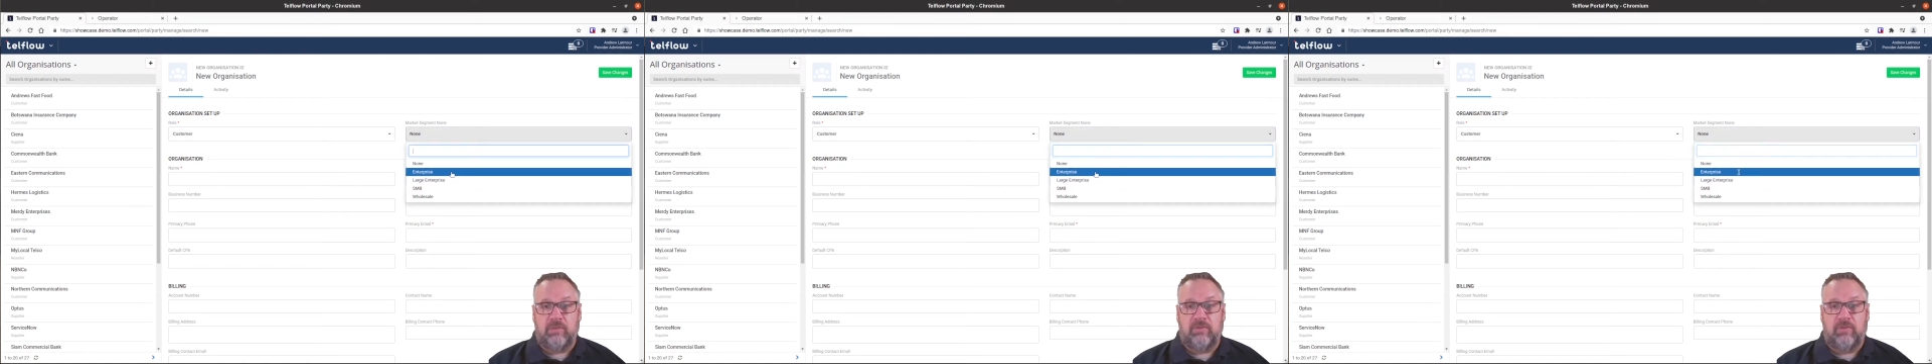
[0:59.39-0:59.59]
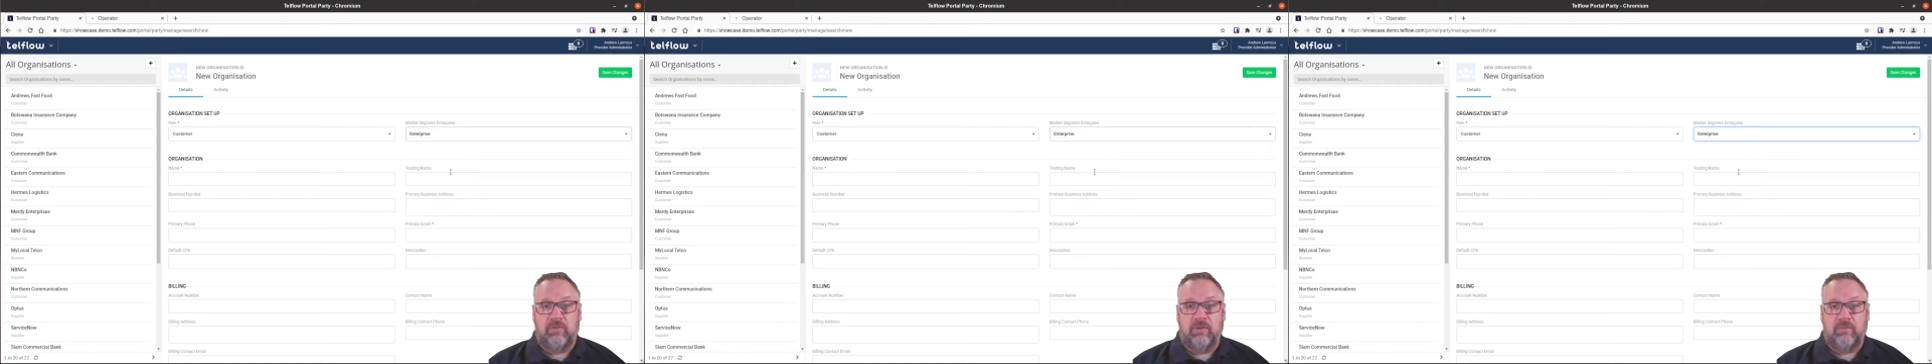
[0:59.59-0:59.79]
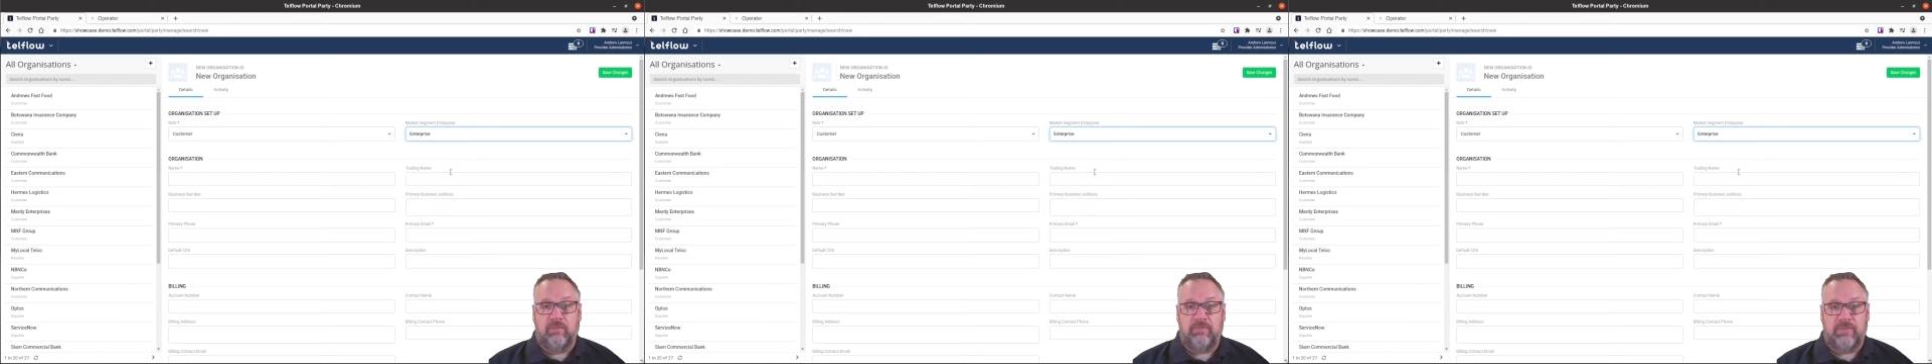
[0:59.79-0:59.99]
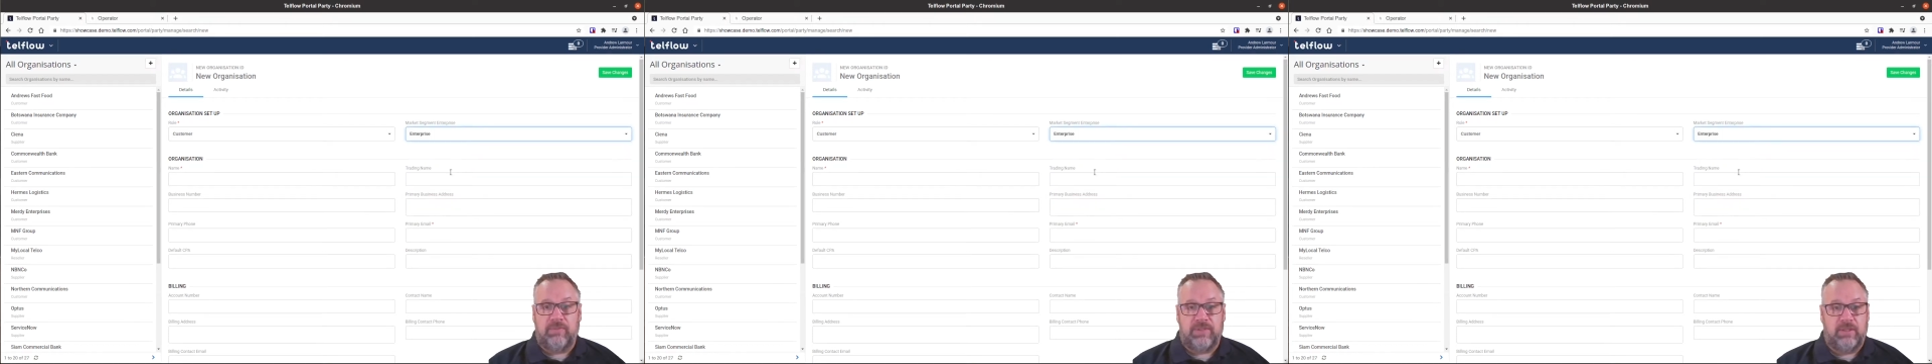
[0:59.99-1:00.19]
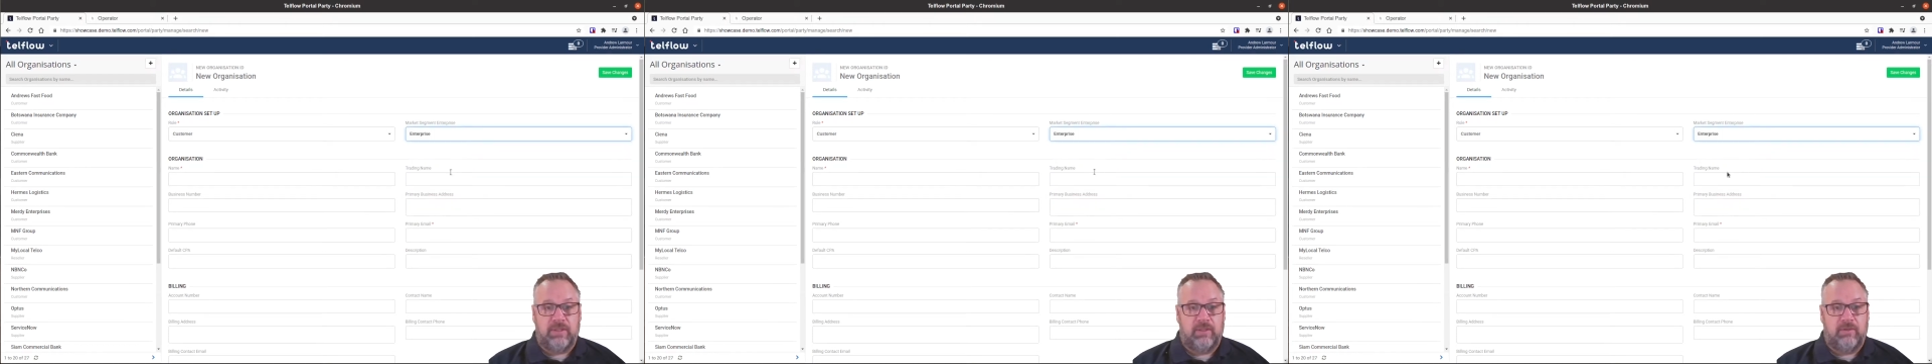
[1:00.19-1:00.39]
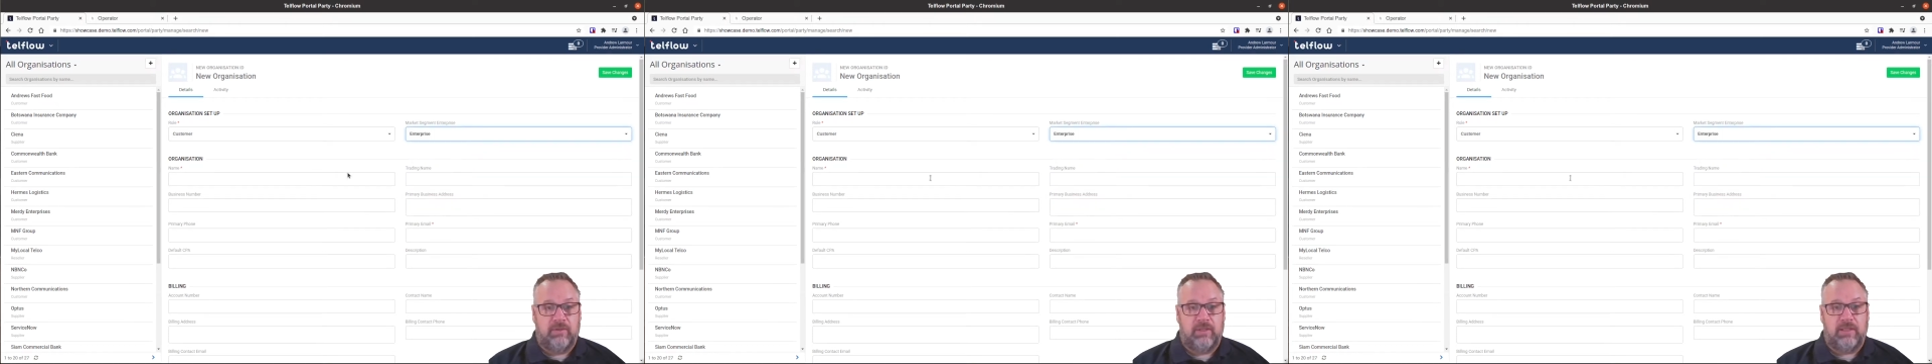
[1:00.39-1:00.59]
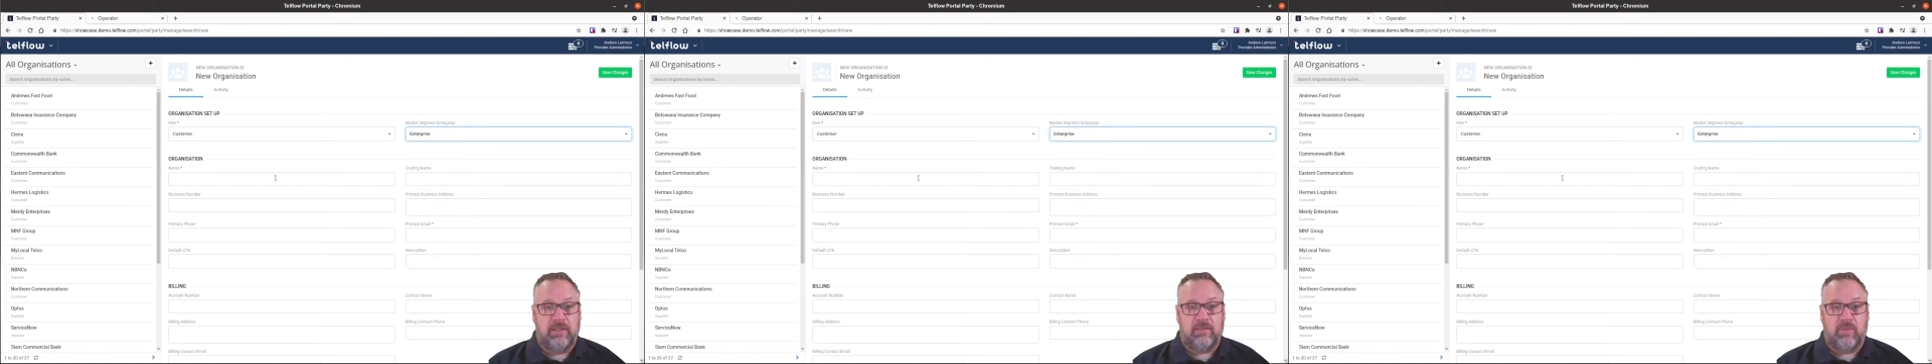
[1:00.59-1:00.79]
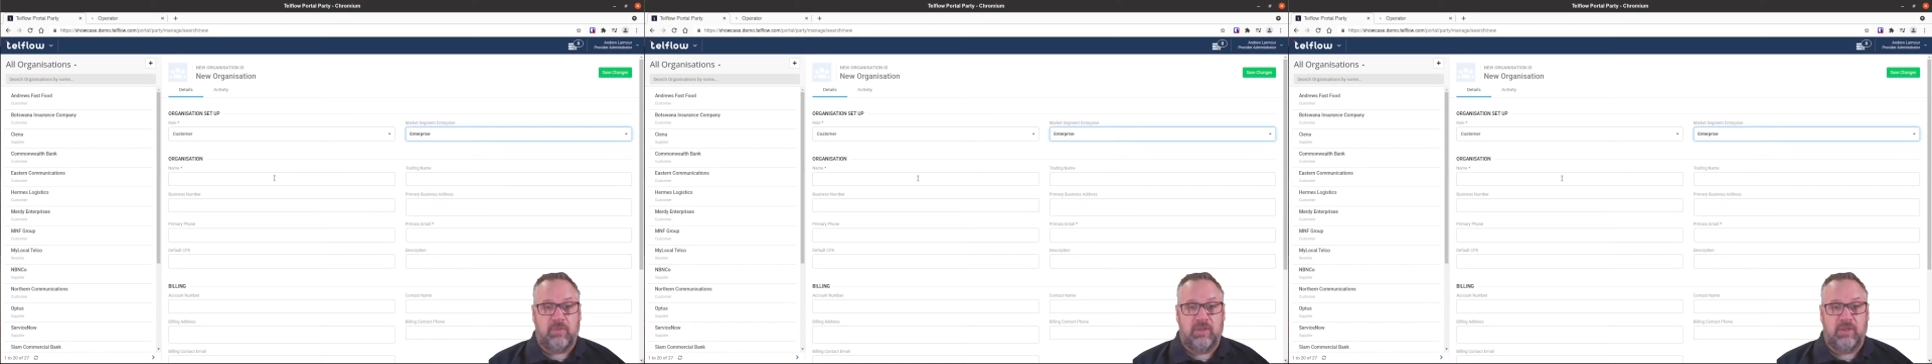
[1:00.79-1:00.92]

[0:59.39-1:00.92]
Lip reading: for them. So they're an enterprise